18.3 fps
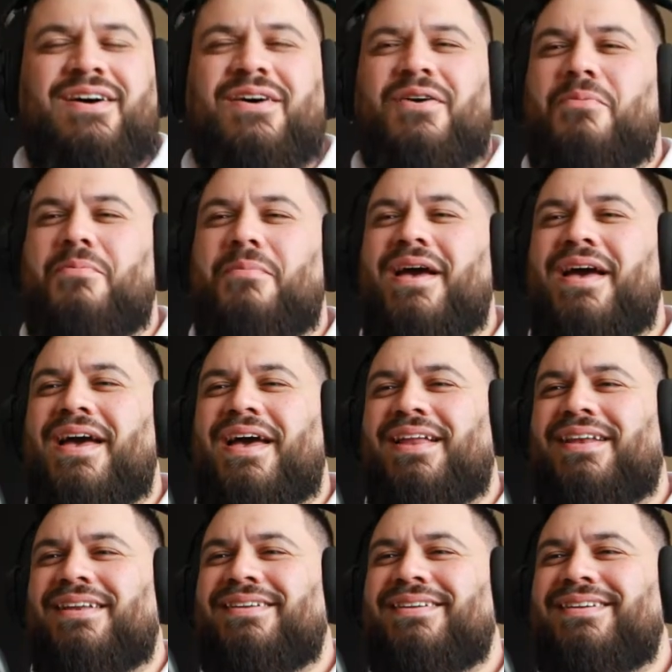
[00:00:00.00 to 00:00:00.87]
Oh
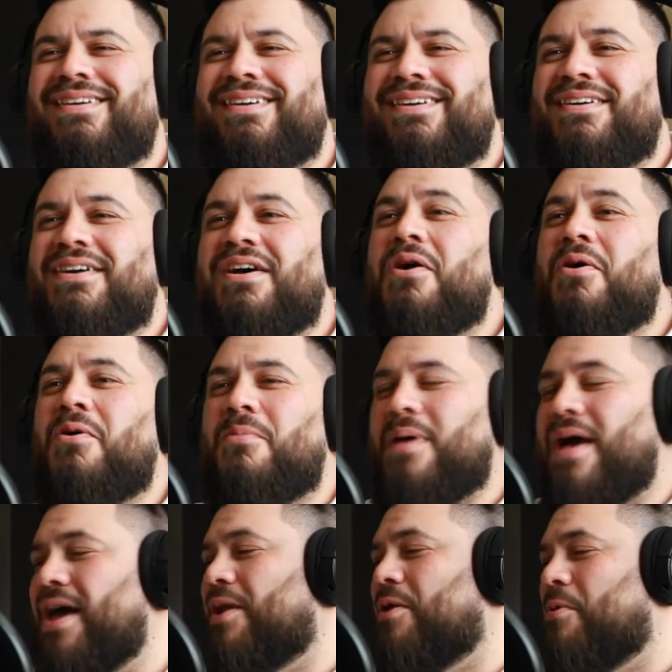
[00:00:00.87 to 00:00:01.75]
man.
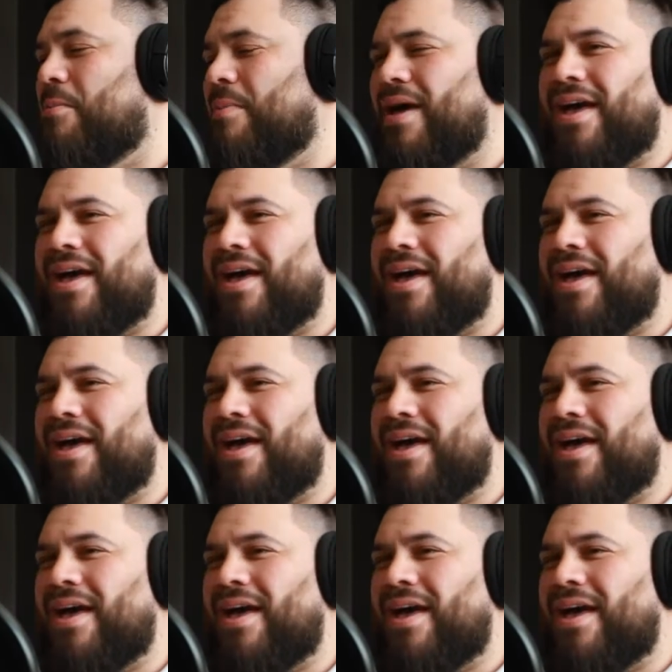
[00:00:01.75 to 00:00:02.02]
Oh man, oh